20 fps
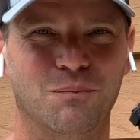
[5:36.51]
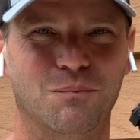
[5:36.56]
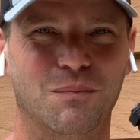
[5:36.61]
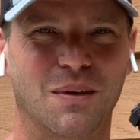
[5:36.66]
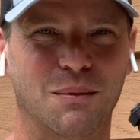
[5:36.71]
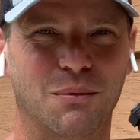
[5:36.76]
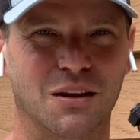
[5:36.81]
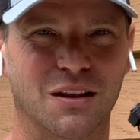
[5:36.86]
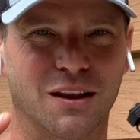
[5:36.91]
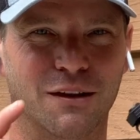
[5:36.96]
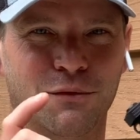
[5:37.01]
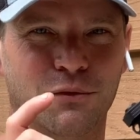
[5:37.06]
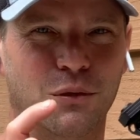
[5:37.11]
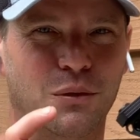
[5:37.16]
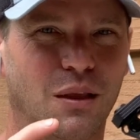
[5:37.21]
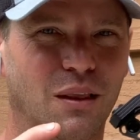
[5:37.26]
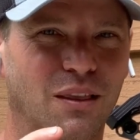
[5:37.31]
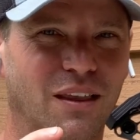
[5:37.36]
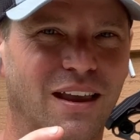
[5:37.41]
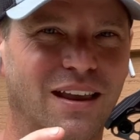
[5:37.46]
maybe live through
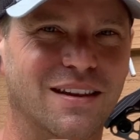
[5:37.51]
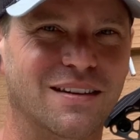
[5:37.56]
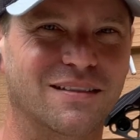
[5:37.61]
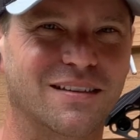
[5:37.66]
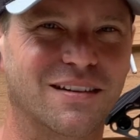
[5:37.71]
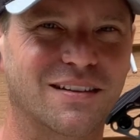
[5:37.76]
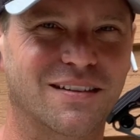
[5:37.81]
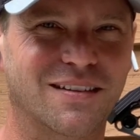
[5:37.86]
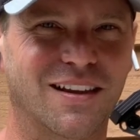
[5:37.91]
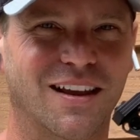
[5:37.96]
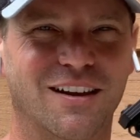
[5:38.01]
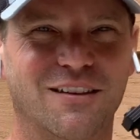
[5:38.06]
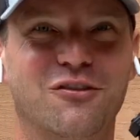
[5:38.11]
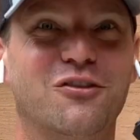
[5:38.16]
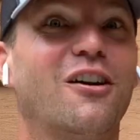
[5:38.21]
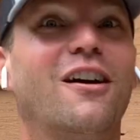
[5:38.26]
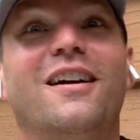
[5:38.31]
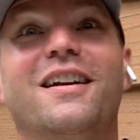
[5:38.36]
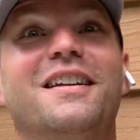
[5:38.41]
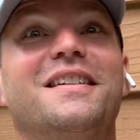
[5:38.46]
the lens instead of
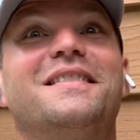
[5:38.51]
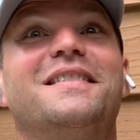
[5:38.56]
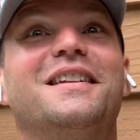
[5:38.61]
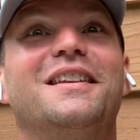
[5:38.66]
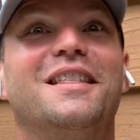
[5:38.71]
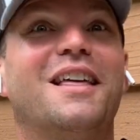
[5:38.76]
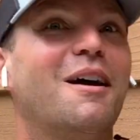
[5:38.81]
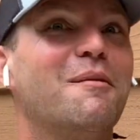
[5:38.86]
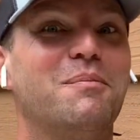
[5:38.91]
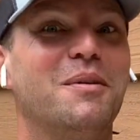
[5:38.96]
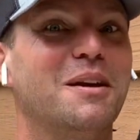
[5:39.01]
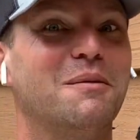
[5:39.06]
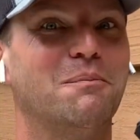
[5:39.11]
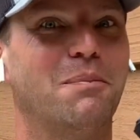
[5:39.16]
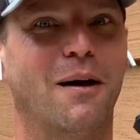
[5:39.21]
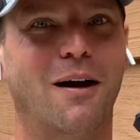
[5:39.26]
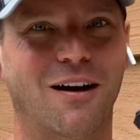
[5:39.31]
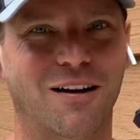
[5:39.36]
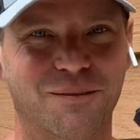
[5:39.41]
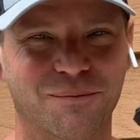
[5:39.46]
trying to see that big
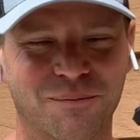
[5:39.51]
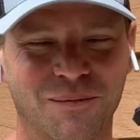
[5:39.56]
buck.